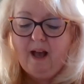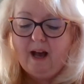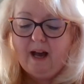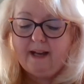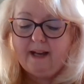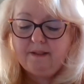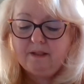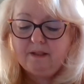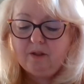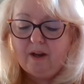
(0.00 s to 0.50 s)

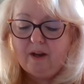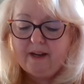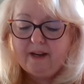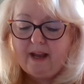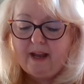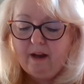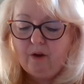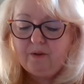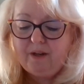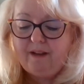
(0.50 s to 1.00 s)
I sought
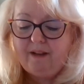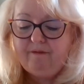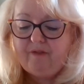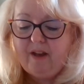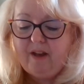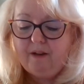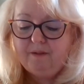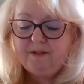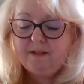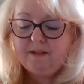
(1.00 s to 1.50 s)
out and
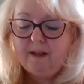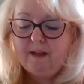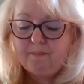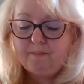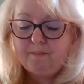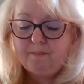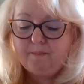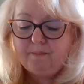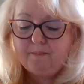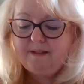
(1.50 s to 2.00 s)
found
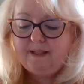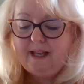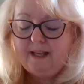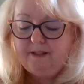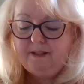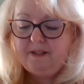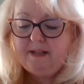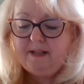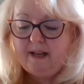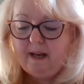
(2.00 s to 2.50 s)
substance
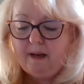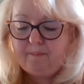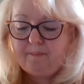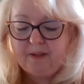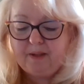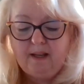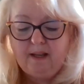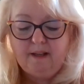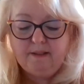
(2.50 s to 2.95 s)
and depth,